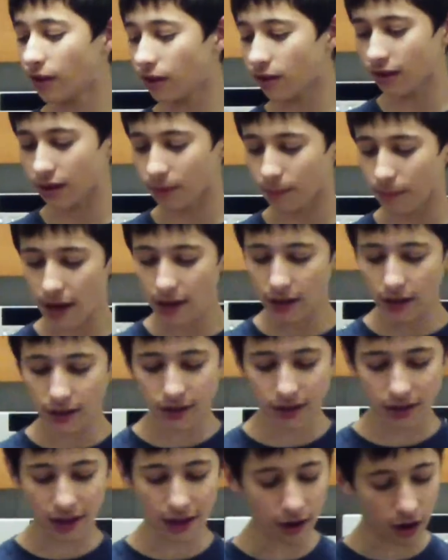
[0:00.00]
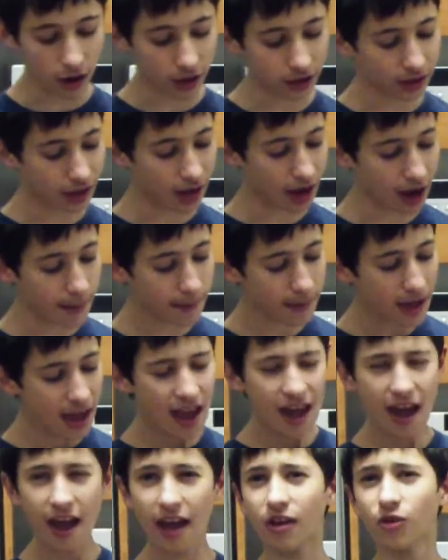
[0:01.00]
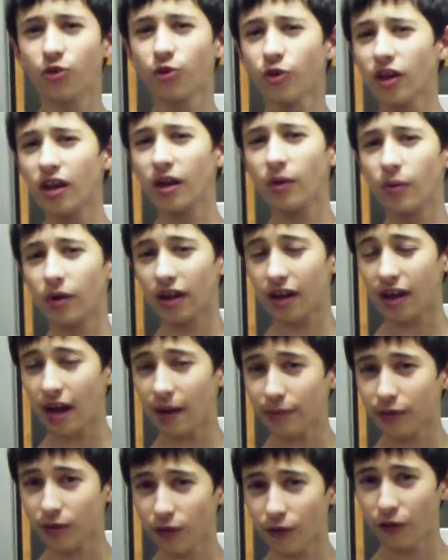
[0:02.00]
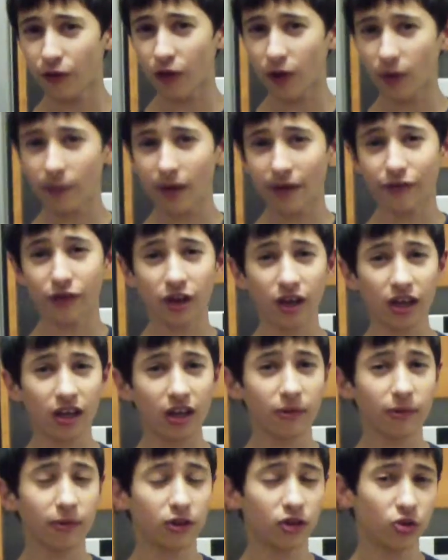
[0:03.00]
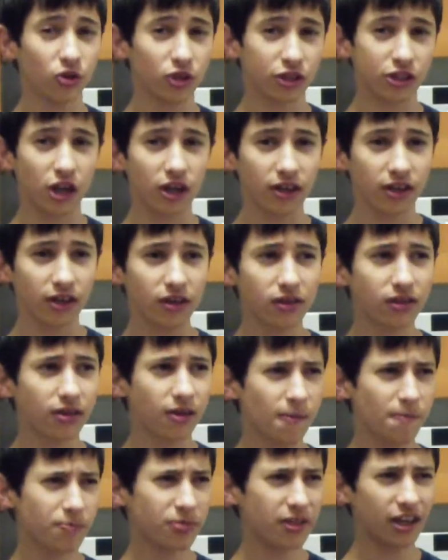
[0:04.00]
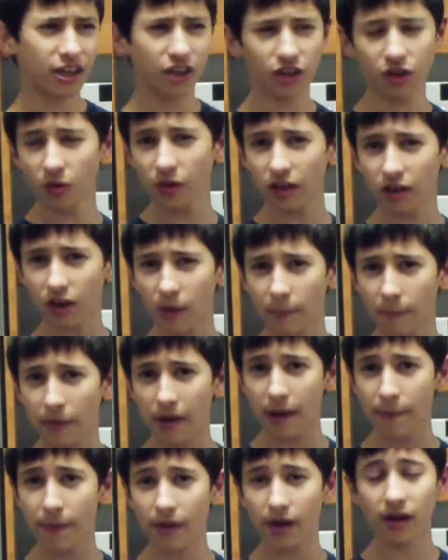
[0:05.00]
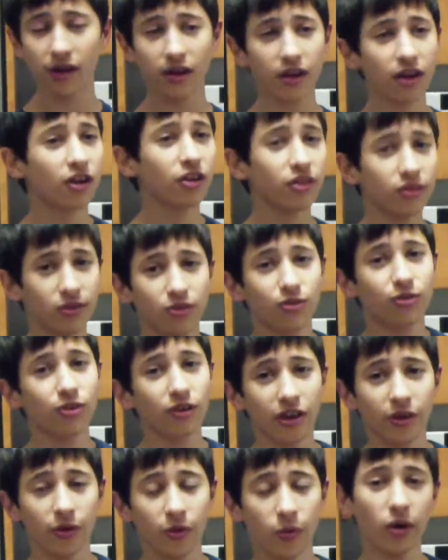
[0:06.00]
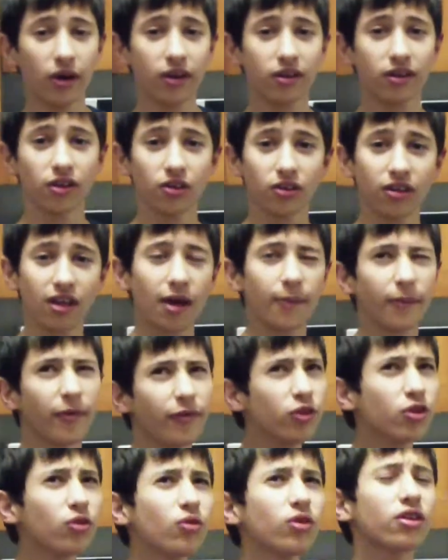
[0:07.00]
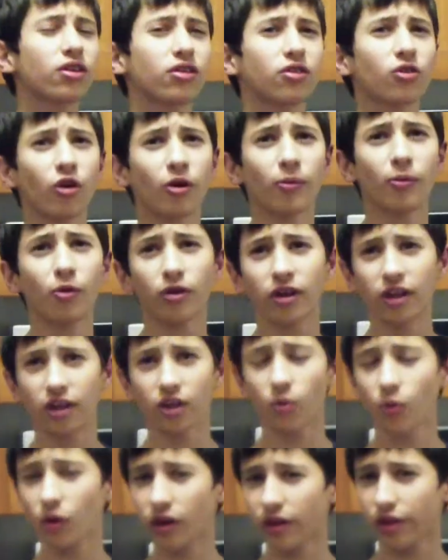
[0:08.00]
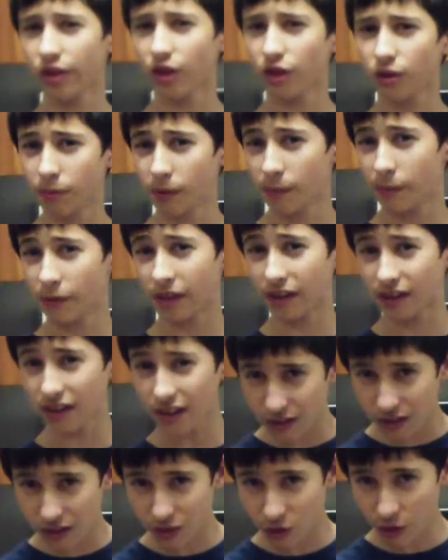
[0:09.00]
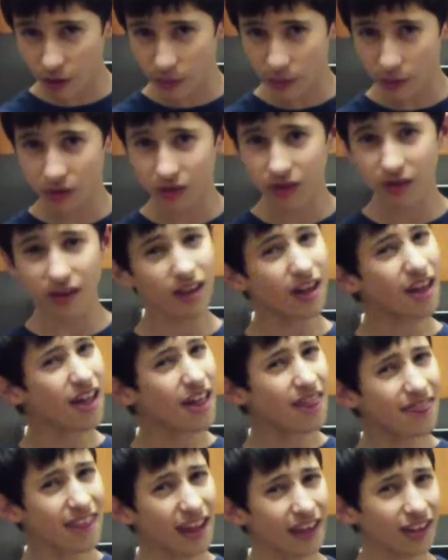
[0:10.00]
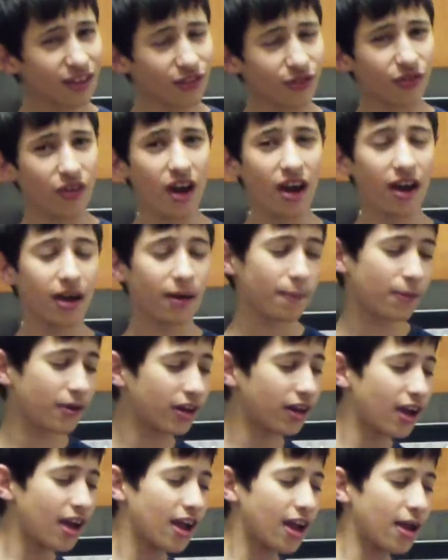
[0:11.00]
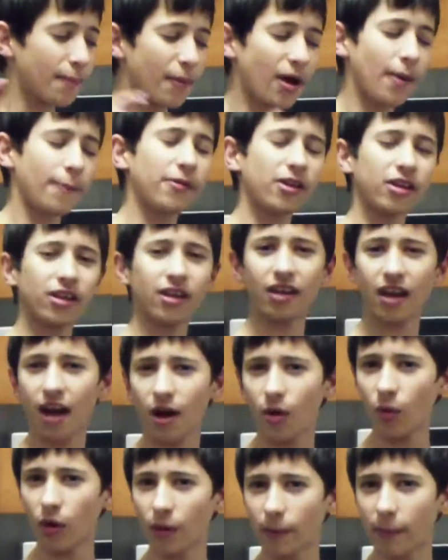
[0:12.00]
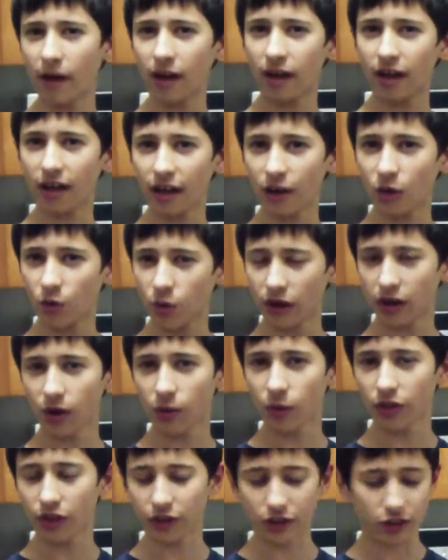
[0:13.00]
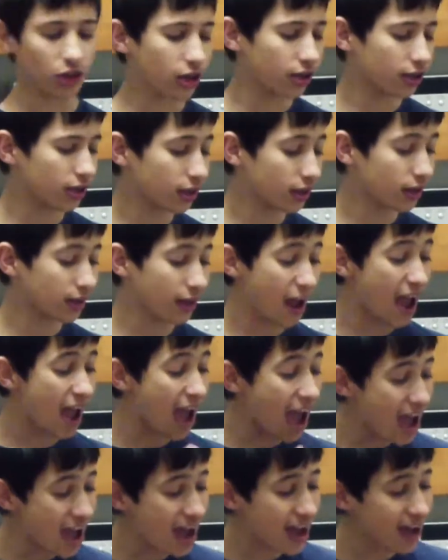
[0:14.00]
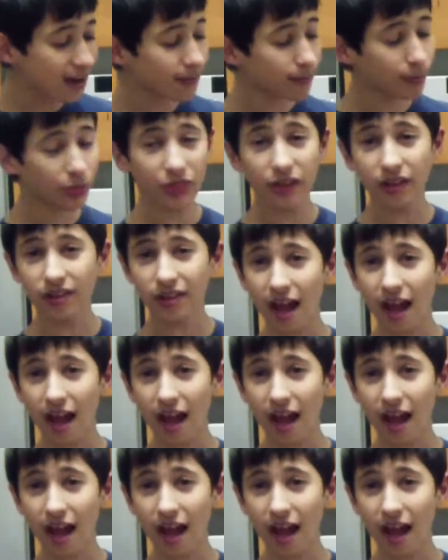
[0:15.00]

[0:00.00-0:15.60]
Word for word: us. It made us stay on time. And really, when it comes to a film, if you're going to do a shot list and you're doing it on paper, truly you're wasting your time. If you do the storyboard and you're one of those people that does storyboards, that is fine, but in my opinion, I work better and quicker with a shot list, and this